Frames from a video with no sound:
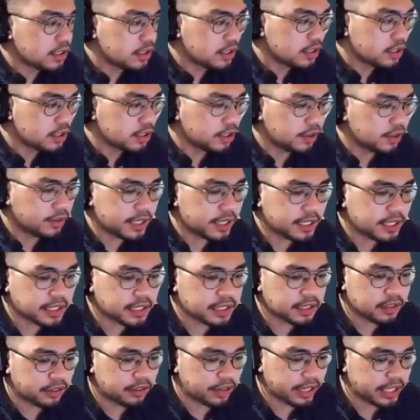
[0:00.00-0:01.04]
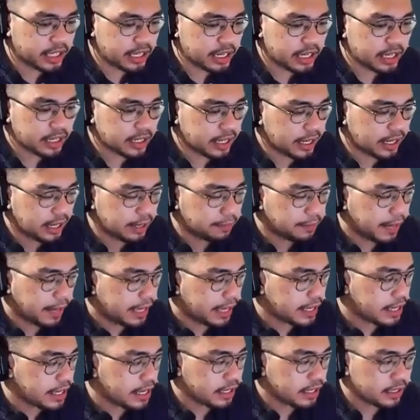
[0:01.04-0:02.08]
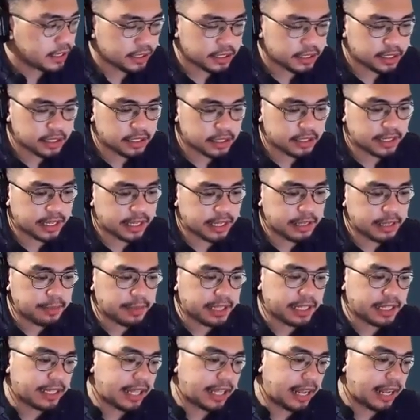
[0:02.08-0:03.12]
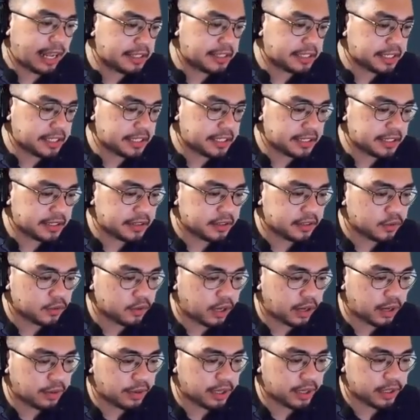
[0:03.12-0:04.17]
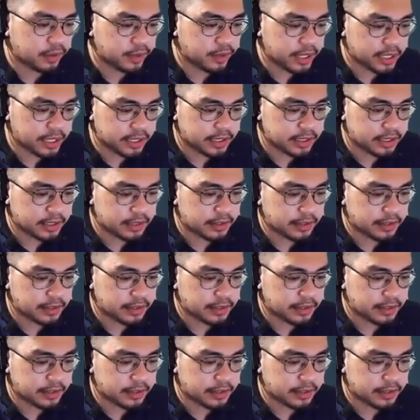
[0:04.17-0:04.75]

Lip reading: So this is already applying the sentiment analysis to our tweets.